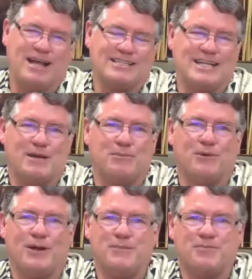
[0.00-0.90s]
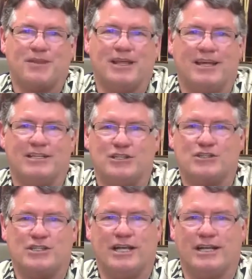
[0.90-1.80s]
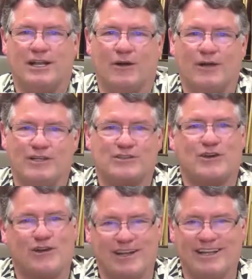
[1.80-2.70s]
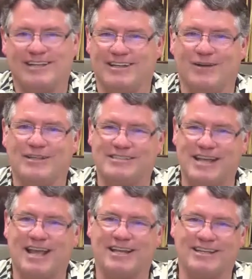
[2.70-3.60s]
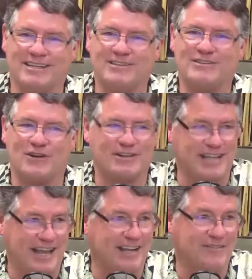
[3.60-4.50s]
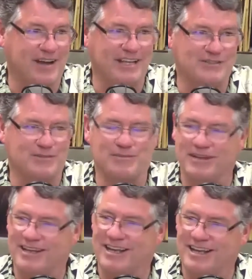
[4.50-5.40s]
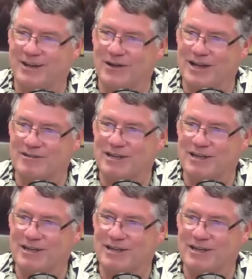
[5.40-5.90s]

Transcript: standpoint, just seeing, he's starting to, he's starting to take advice from, Adrian